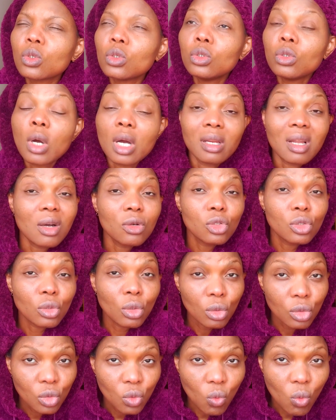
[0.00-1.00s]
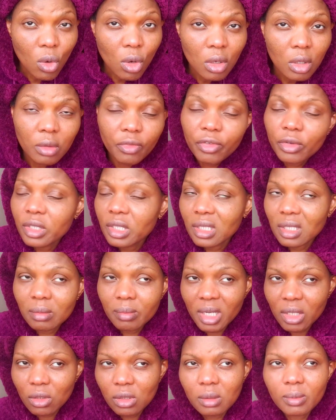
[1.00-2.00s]
You're allowed to go to work. For instance,
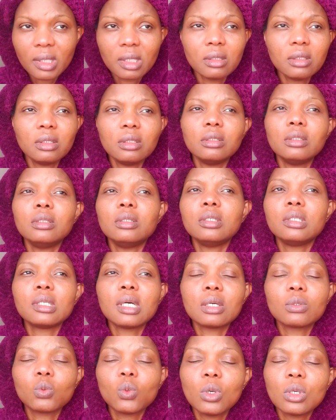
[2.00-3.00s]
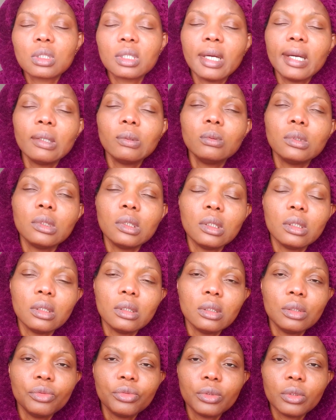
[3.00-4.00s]
my husband is at work now.
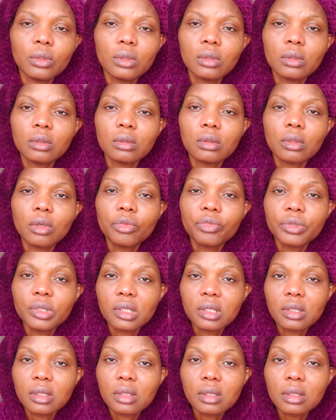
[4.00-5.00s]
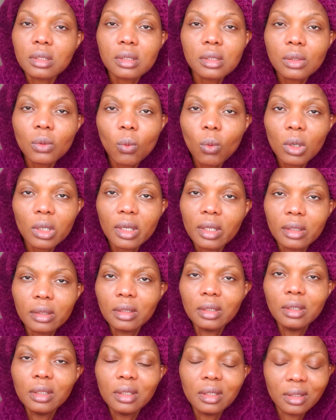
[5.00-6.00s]
If your office is still working,
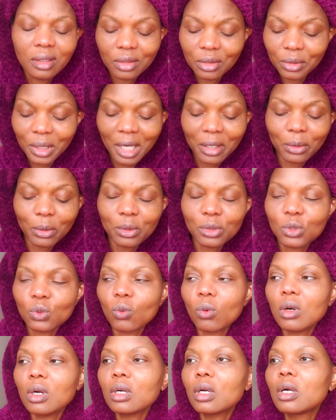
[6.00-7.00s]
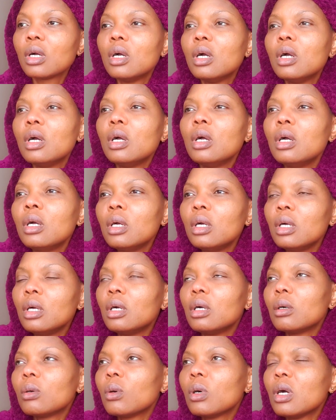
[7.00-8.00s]
you can go to work.
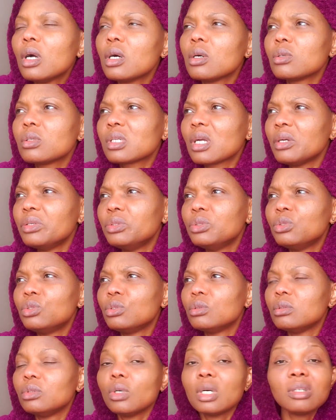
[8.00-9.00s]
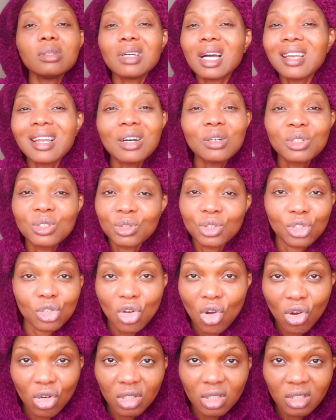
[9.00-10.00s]
What else can you do? You're not allowed to
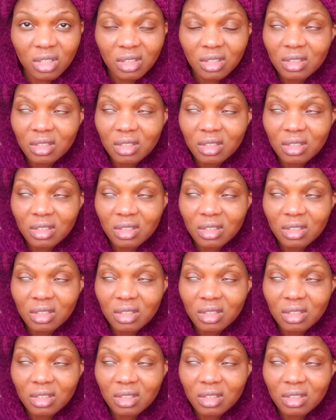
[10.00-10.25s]
jog.